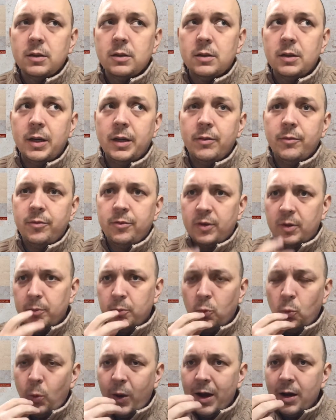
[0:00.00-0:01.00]
right,
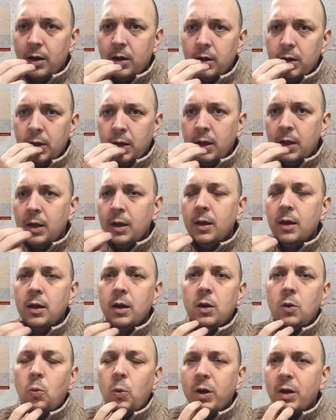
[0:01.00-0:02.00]
from where
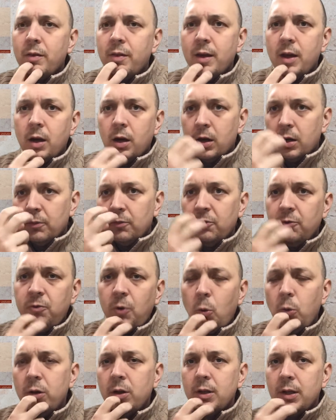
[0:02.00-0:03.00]
they are
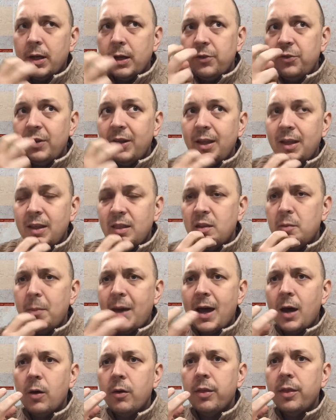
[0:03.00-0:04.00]
vocalized in the
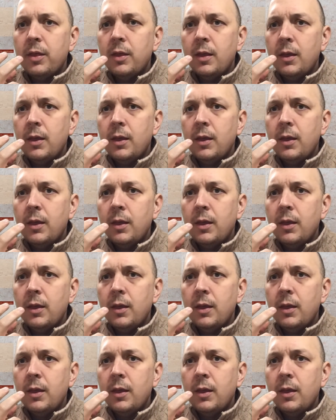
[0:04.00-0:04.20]
mouth,